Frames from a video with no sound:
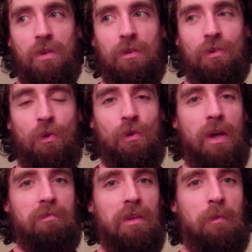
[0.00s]
So you
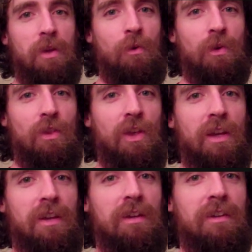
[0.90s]
have to let me know what you
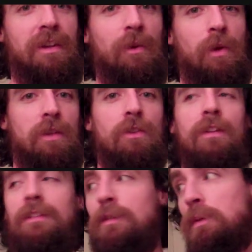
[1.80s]
think. Anyway, so
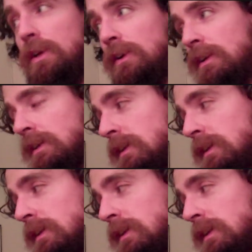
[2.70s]
that's the beard.